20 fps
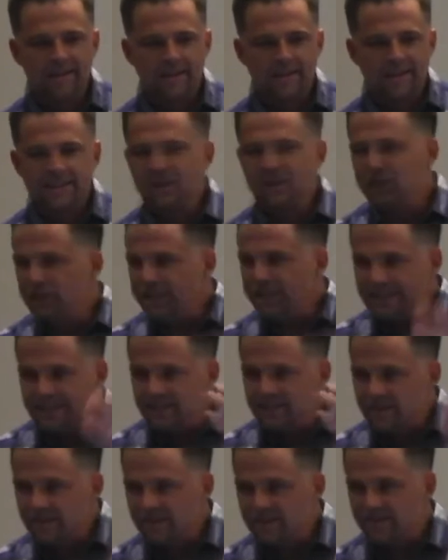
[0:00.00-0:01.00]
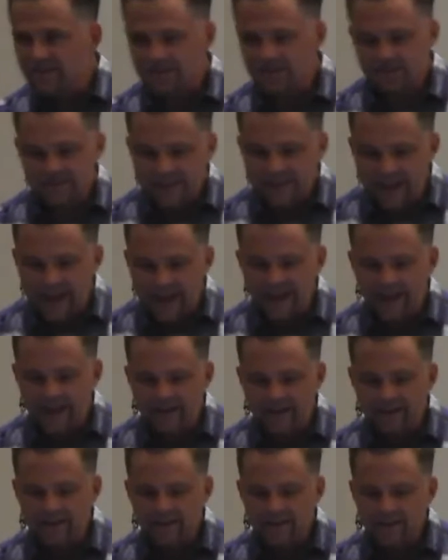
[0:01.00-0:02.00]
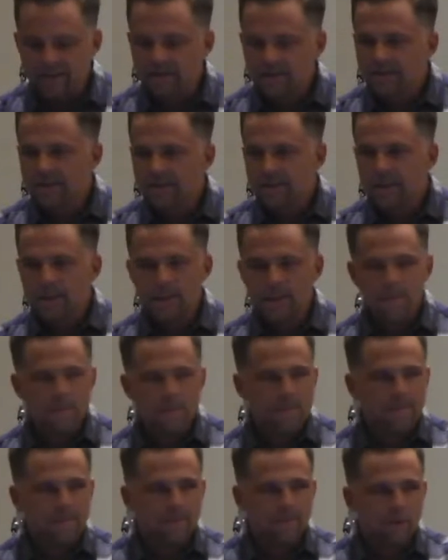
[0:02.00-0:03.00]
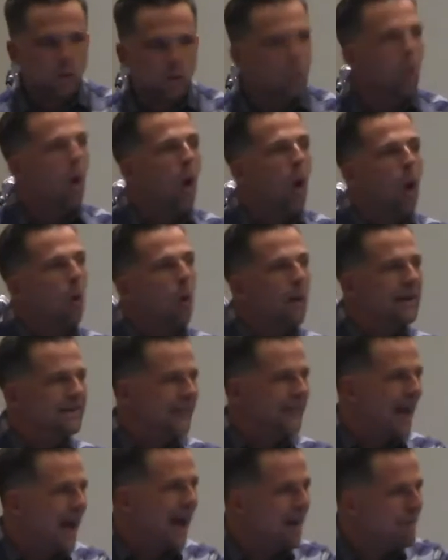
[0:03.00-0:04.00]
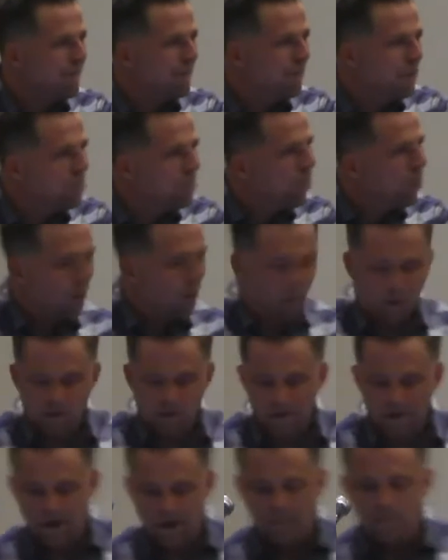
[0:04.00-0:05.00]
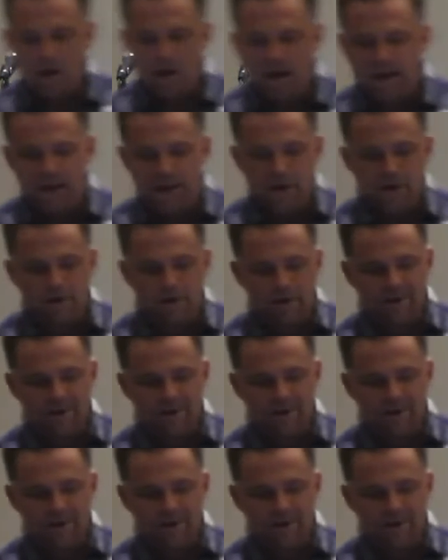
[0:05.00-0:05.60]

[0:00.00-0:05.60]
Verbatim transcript: is Jesus saying, You will always have the poor among you,